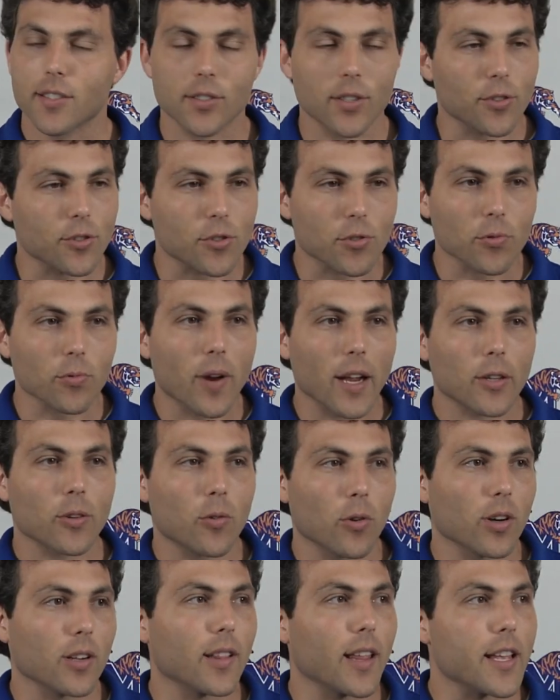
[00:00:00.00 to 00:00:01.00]
It's a direct
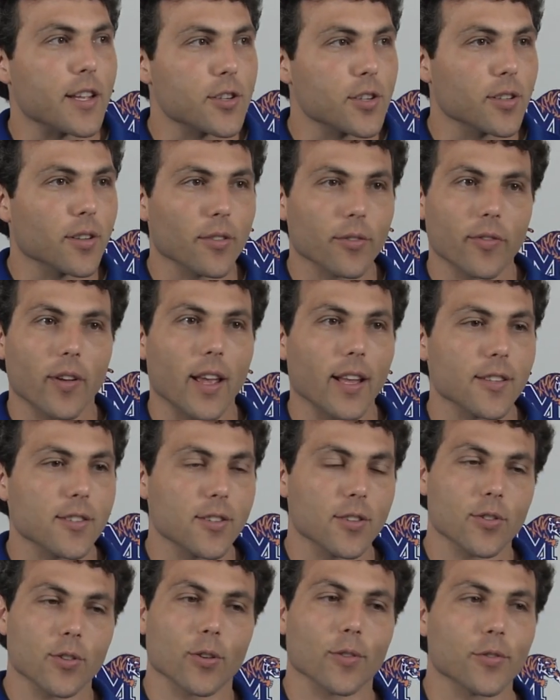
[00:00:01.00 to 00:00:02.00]
correlation. The fans
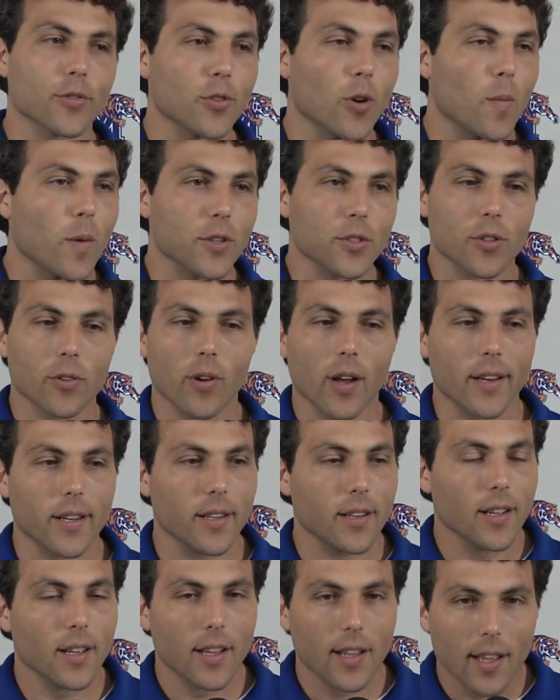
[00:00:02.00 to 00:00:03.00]
deserve so much
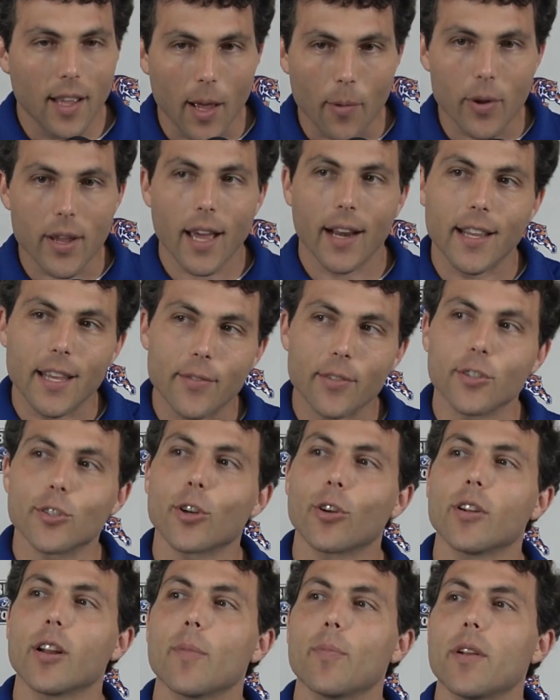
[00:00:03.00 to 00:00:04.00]
credit, and we even
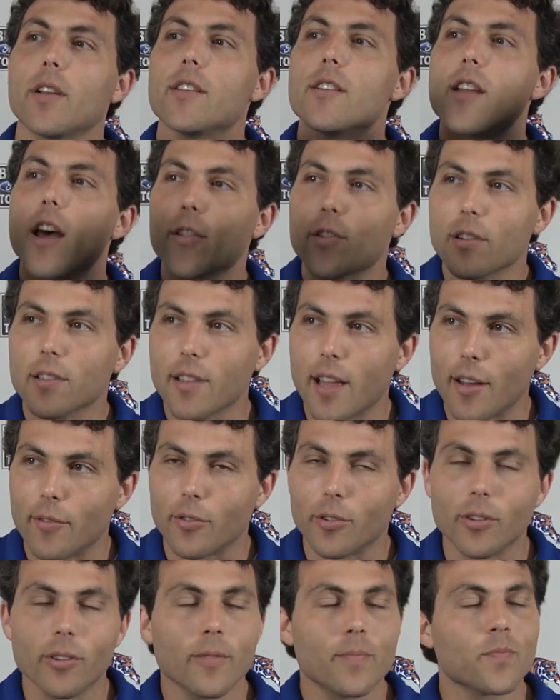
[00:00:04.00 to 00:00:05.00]
turn it up another
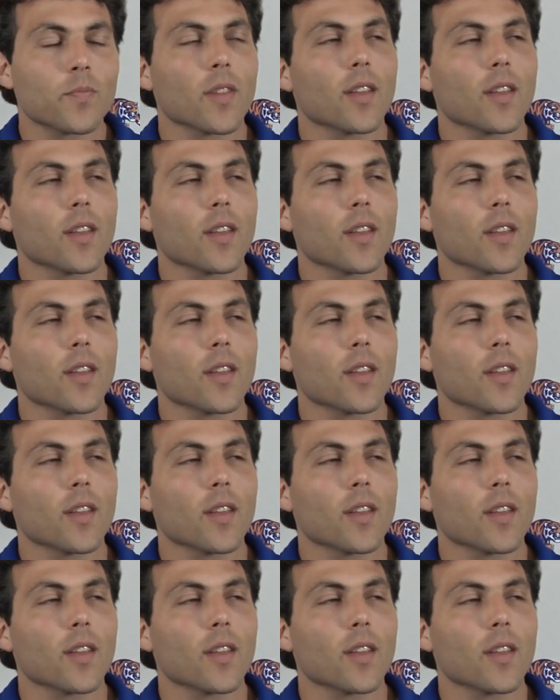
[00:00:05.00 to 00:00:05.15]
level,